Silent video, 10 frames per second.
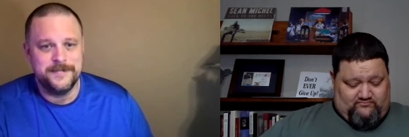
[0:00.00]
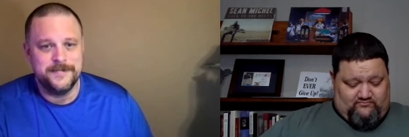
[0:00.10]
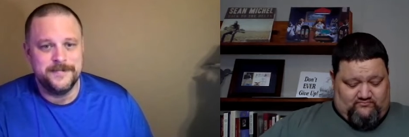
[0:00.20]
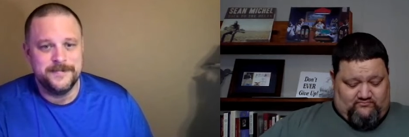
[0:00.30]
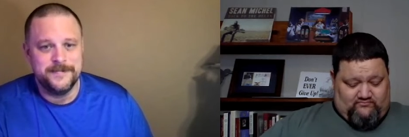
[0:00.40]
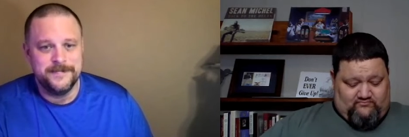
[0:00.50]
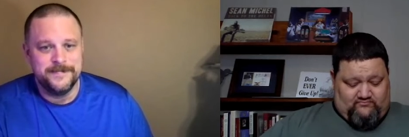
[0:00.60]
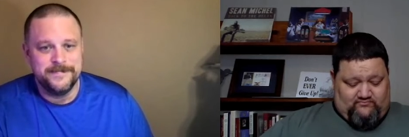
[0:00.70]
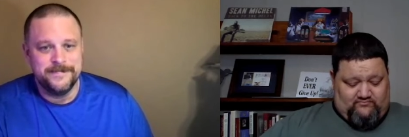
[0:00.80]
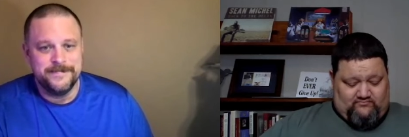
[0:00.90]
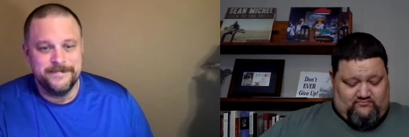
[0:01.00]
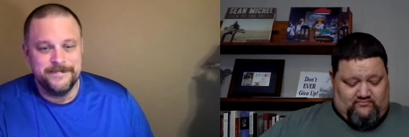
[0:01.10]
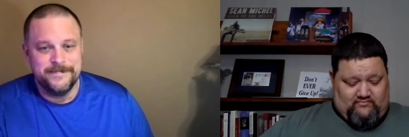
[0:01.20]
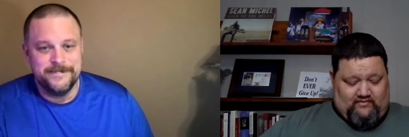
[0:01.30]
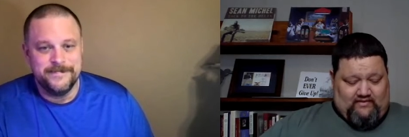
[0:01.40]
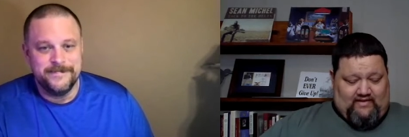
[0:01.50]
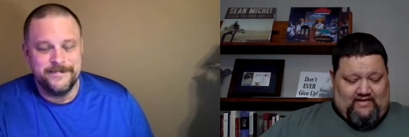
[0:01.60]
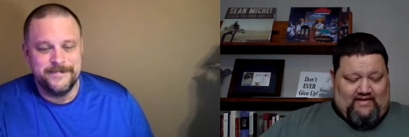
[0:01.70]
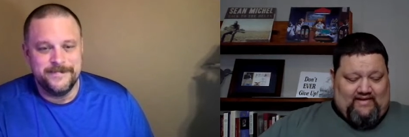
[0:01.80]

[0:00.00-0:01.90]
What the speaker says: Nobody speaks.